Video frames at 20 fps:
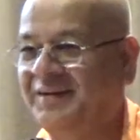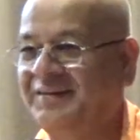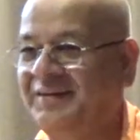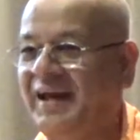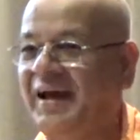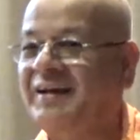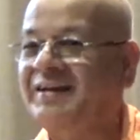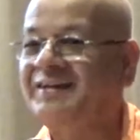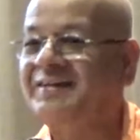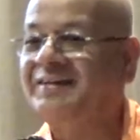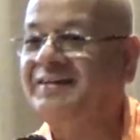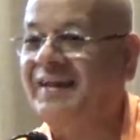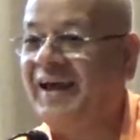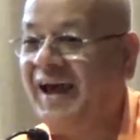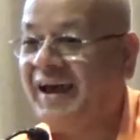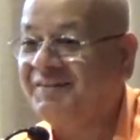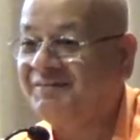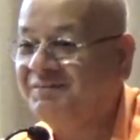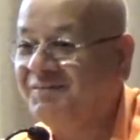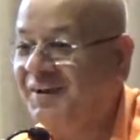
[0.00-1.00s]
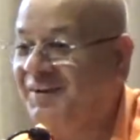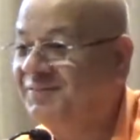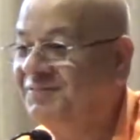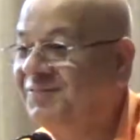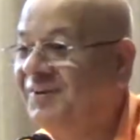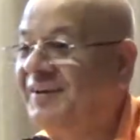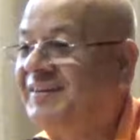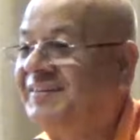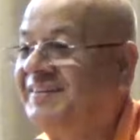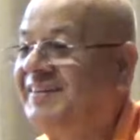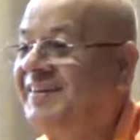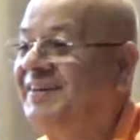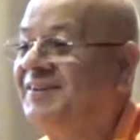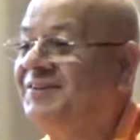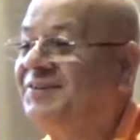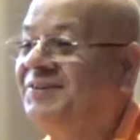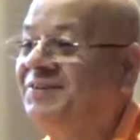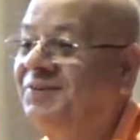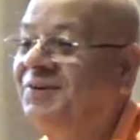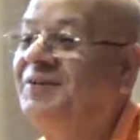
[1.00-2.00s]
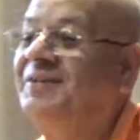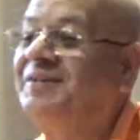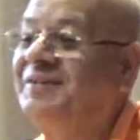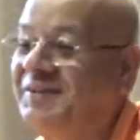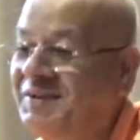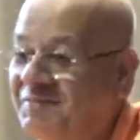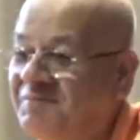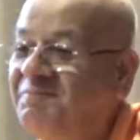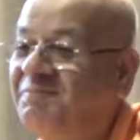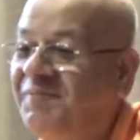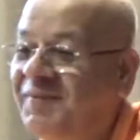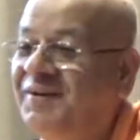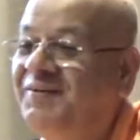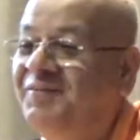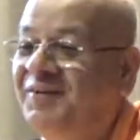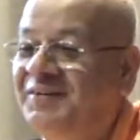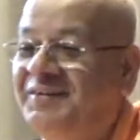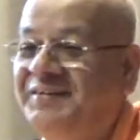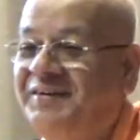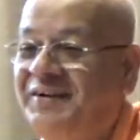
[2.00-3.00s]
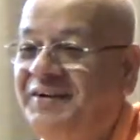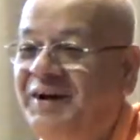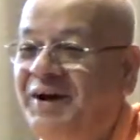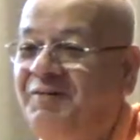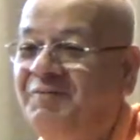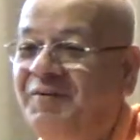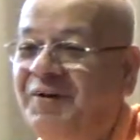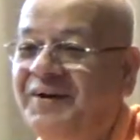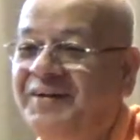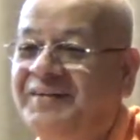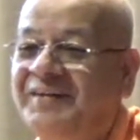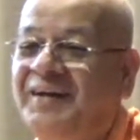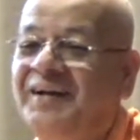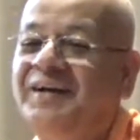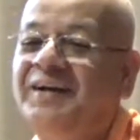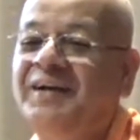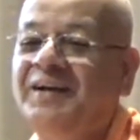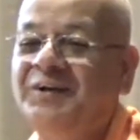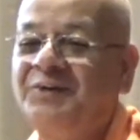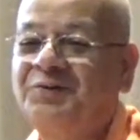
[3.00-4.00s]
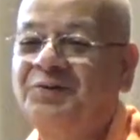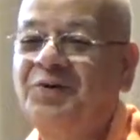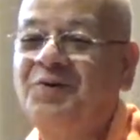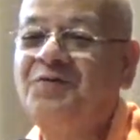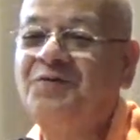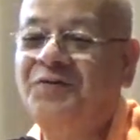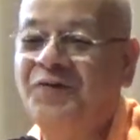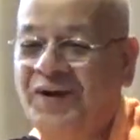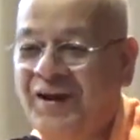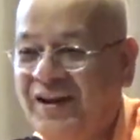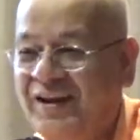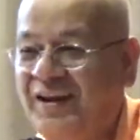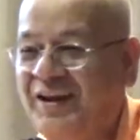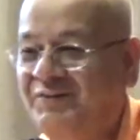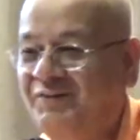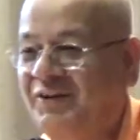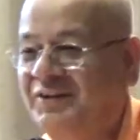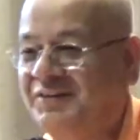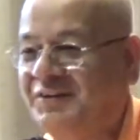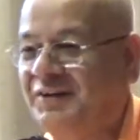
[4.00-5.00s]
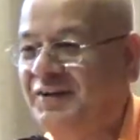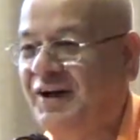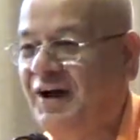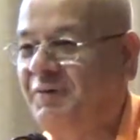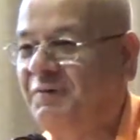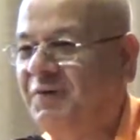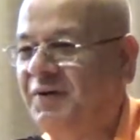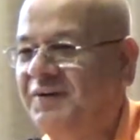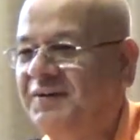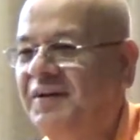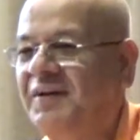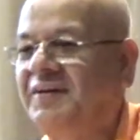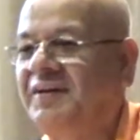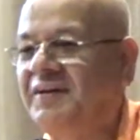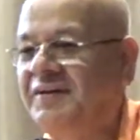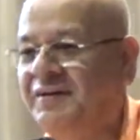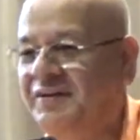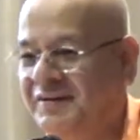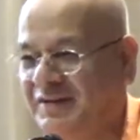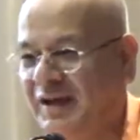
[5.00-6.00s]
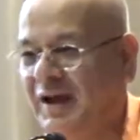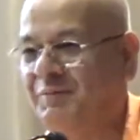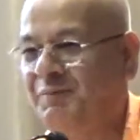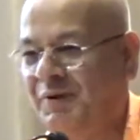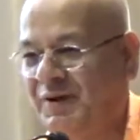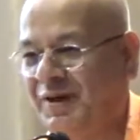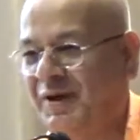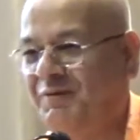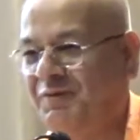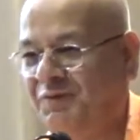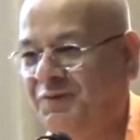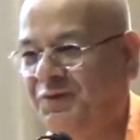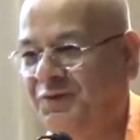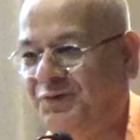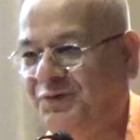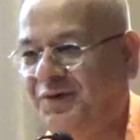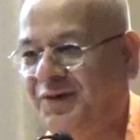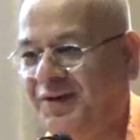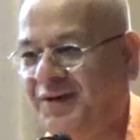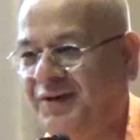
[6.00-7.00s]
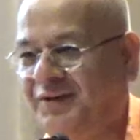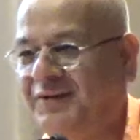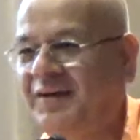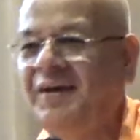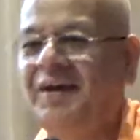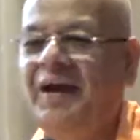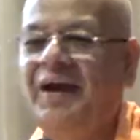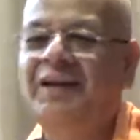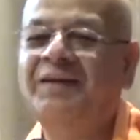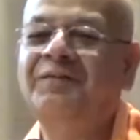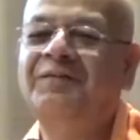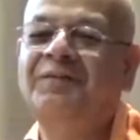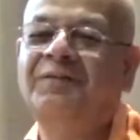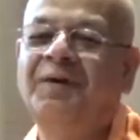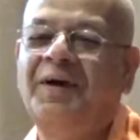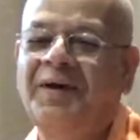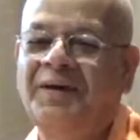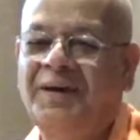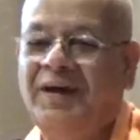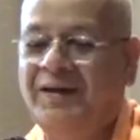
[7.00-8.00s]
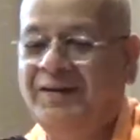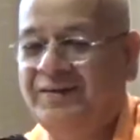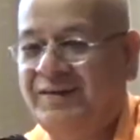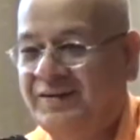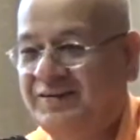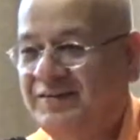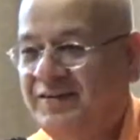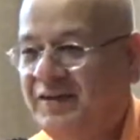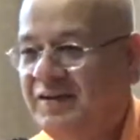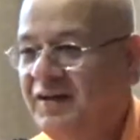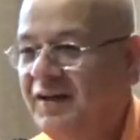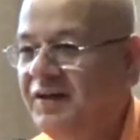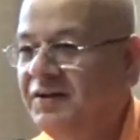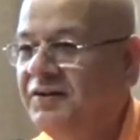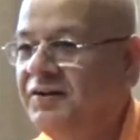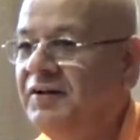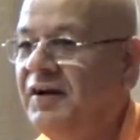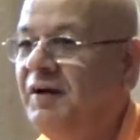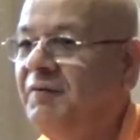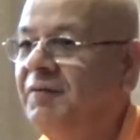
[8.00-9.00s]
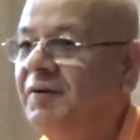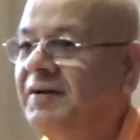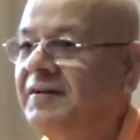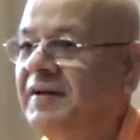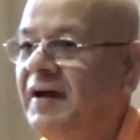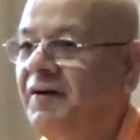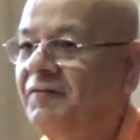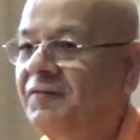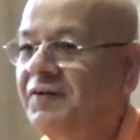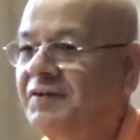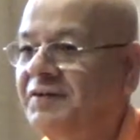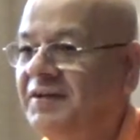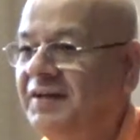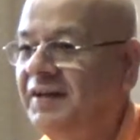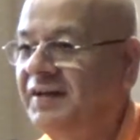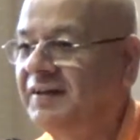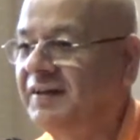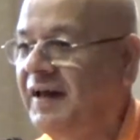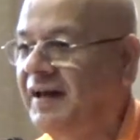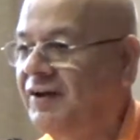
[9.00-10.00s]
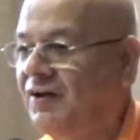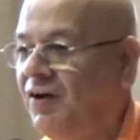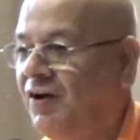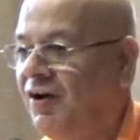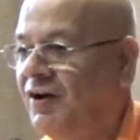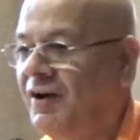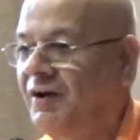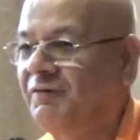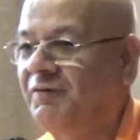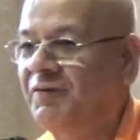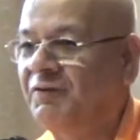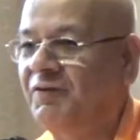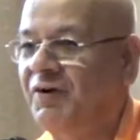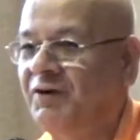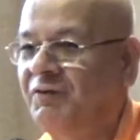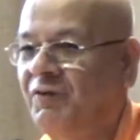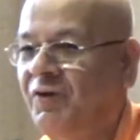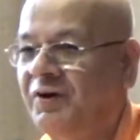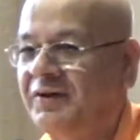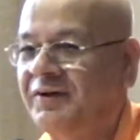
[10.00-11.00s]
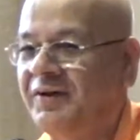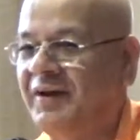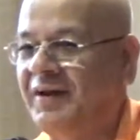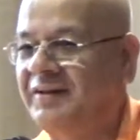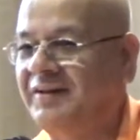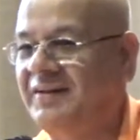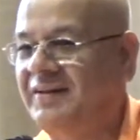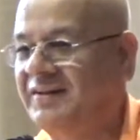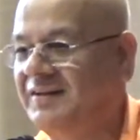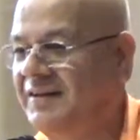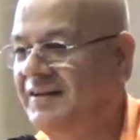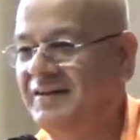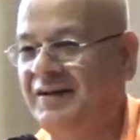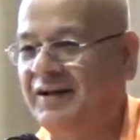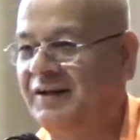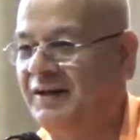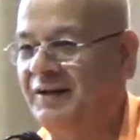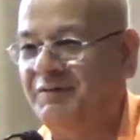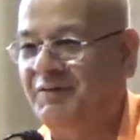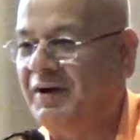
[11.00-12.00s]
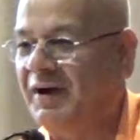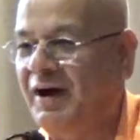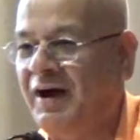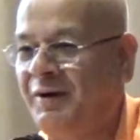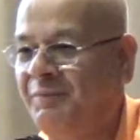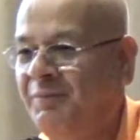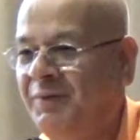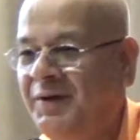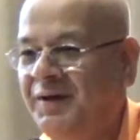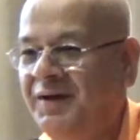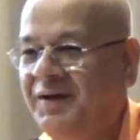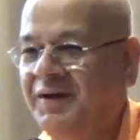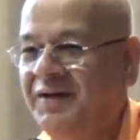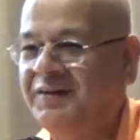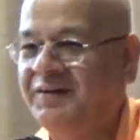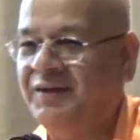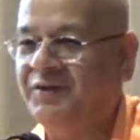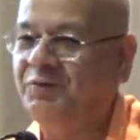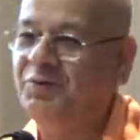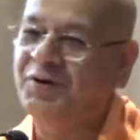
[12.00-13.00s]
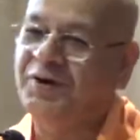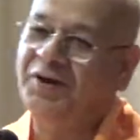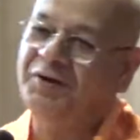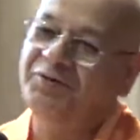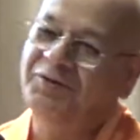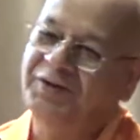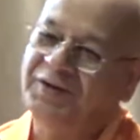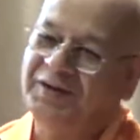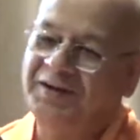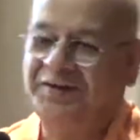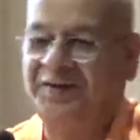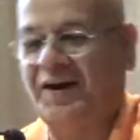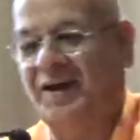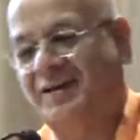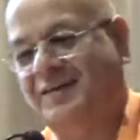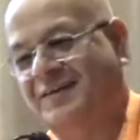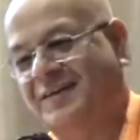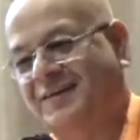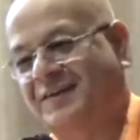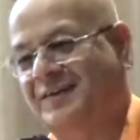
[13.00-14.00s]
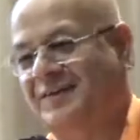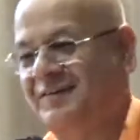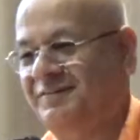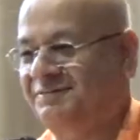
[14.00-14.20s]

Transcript: That was so simple was Sri Ramakrishna, so friendly was Sri Ramakrishna. This disciple came a few days and just said, Sri Ramakrishna, after seeing that all everywhere water and this is not giving up, he said, okay, granted.